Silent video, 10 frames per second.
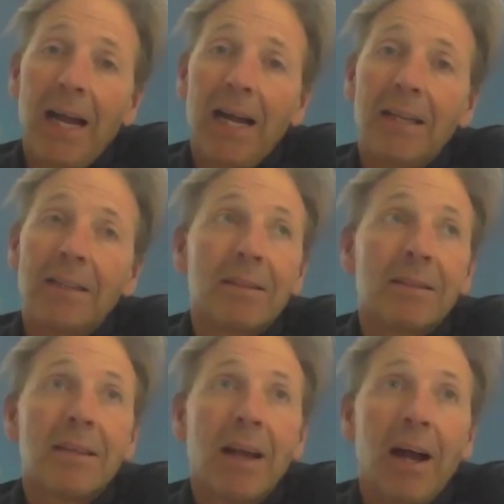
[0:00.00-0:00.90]
and
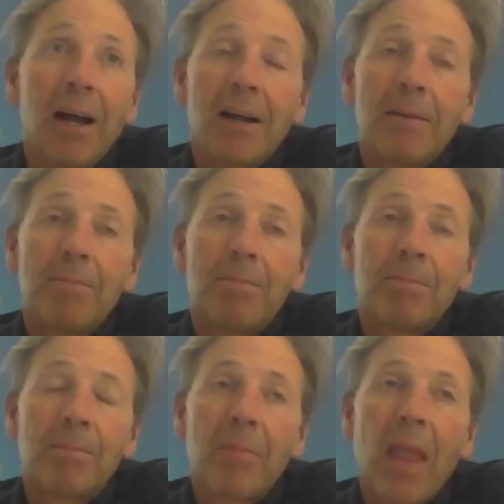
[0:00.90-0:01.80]

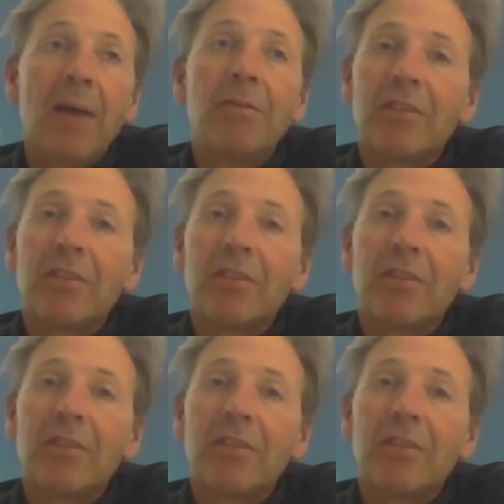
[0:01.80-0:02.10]
um, ever